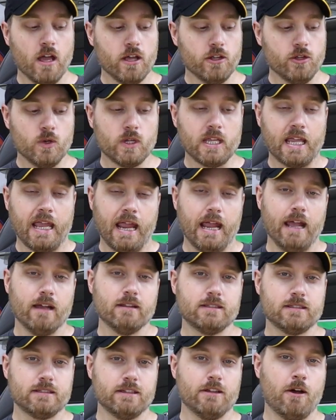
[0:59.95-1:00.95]
you
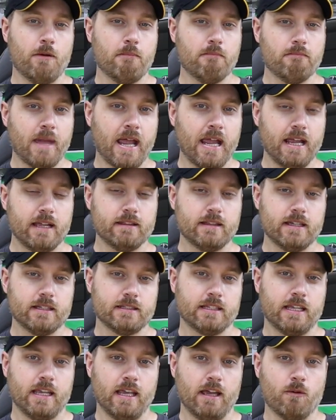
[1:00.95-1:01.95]
can still make
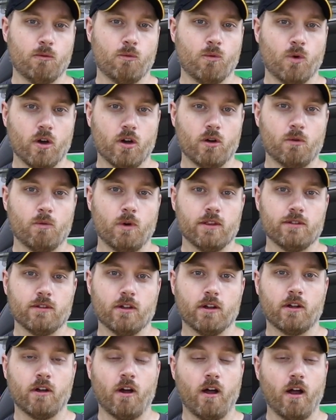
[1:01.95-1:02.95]
this kit work with
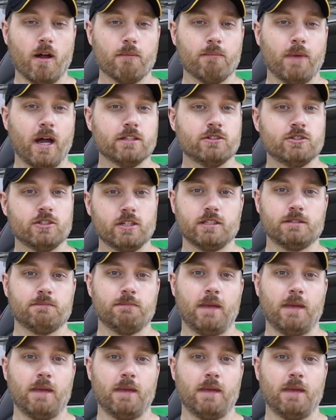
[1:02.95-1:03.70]
your cart by just